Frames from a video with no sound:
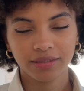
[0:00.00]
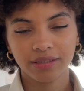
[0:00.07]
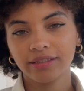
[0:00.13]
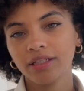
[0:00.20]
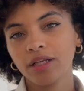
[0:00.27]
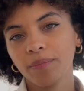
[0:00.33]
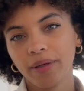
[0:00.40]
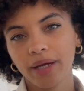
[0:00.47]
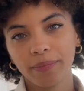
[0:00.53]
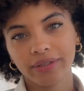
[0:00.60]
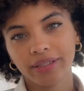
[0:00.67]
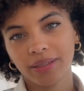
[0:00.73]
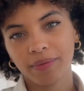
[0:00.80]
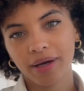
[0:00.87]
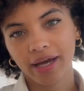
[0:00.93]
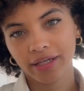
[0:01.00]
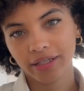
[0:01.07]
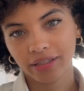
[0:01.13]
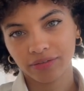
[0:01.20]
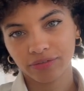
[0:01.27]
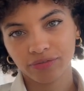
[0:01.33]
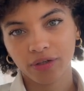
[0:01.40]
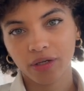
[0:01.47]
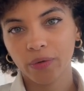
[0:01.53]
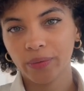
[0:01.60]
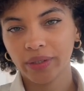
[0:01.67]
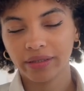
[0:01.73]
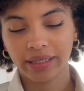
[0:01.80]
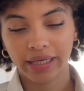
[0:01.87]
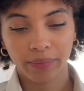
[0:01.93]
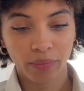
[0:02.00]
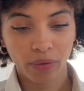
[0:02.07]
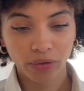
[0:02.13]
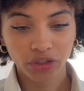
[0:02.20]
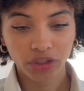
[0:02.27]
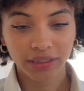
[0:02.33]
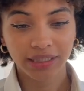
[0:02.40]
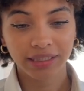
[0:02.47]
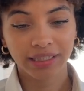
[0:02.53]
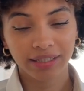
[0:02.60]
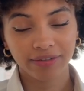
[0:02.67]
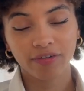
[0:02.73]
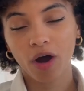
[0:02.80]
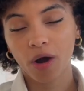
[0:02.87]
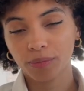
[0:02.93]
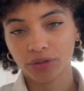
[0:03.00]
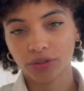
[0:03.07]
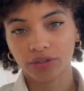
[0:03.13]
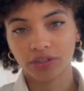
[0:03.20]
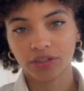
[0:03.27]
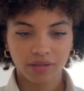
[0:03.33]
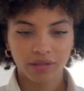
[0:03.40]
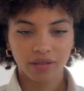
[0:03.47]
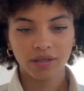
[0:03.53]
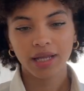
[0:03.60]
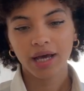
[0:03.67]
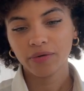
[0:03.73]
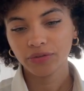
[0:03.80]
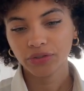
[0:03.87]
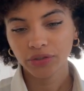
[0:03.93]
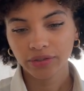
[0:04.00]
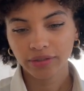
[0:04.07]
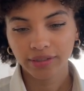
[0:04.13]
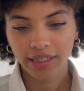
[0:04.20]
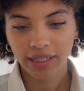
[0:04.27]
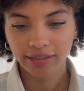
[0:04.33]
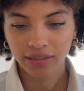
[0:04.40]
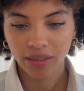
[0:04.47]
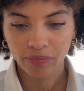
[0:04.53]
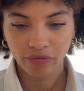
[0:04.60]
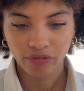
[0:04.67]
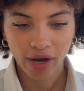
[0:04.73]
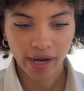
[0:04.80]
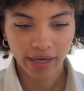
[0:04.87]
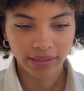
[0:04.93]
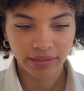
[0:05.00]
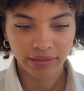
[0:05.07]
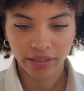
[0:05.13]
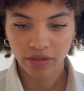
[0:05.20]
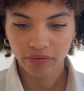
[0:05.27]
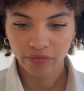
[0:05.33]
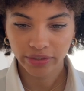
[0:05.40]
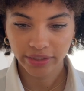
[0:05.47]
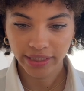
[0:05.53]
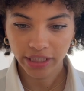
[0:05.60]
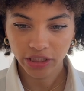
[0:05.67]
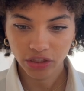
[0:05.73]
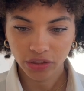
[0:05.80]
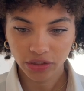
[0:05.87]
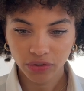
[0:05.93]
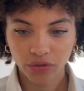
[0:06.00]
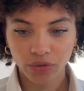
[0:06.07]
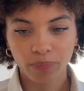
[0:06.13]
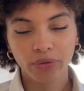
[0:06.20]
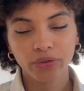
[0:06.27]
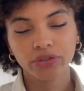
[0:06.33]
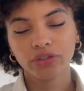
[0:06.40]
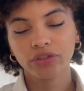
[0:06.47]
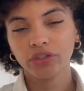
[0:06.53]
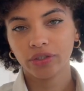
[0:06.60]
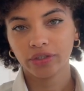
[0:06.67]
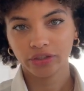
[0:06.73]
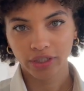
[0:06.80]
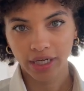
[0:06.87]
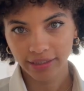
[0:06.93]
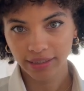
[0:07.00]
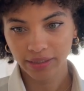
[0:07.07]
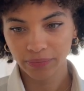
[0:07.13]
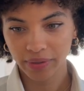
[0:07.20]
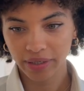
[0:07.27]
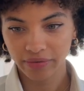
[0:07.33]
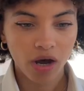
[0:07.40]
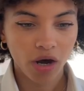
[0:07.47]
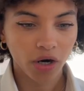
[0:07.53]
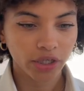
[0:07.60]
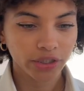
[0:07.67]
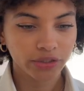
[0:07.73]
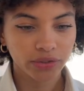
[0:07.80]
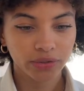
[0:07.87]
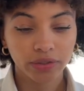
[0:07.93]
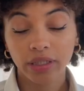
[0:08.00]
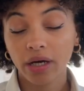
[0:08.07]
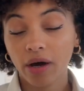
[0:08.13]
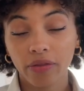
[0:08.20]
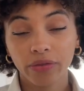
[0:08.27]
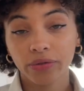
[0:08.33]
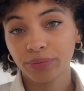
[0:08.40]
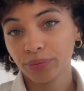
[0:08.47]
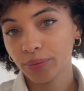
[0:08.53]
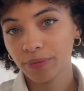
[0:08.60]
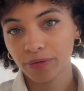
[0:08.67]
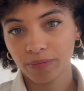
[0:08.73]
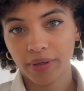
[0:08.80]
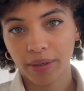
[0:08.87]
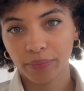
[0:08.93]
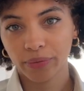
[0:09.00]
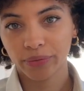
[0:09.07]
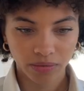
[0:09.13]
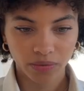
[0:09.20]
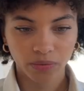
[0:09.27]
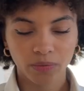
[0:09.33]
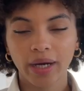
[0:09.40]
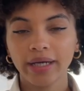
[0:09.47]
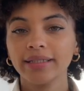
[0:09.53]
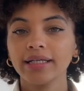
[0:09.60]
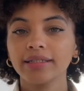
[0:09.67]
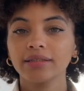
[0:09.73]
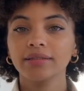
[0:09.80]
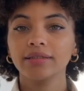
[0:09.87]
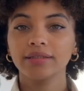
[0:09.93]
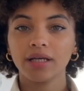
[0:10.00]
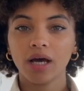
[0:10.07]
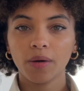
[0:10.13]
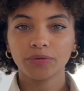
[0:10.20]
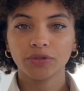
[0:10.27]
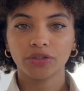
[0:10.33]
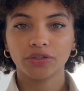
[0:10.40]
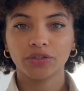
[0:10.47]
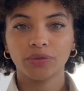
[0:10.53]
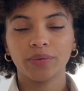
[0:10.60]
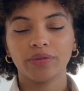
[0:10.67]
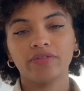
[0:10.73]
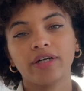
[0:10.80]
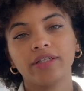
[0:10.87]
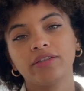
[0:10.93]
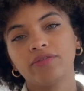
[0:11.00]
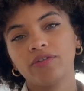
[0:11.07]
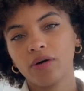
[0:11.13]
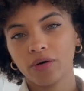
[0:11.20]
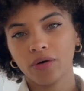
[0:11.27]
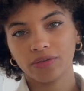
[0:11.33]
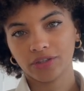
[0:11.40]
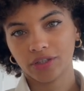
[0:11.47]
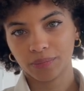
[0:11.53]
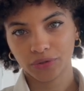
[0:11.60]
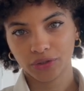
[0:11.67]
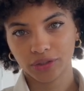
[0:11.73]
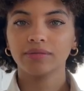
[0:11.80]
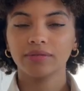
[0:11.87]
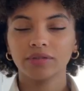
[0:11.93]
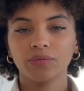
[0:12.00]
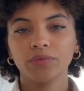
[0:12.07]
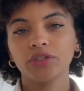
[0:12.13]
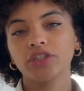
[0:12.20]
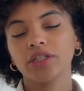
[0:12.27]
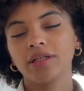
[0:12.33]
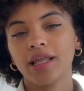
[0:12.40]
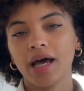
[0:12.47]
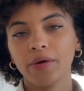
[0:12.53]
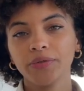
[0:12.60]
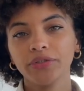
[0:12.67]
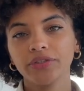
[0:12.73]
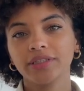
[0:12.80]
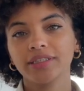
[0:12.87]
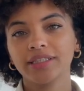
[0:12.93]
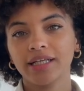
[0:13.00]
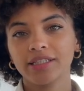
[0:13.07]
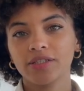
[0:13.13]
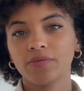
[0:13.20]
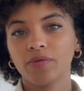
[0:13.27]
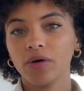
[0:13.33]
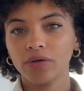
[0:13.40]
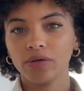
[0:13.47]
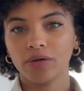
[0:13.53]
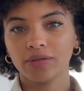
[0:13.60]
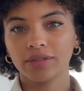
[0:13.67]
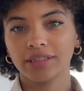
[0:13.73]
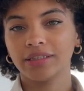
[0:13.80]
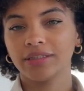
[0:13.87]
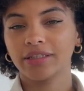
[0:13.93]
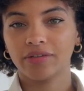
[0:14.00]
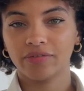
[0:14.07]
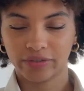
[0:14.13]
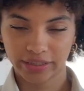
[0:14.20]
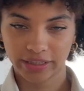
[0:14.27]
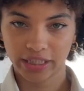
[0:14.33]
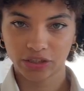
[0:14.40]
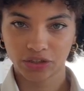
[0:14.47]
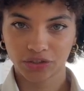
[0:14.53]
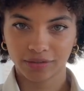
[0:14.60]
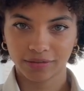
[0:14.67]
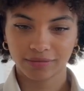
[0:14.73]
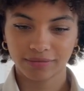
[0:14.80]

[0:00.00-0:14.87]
little paperclip icon following the emojis and GIF options allows you to send some file in the conversation to the person you are chatting with or to the other group's member. Right next to this option, you will find the vocals option, which allow you to send vocals in the conversation.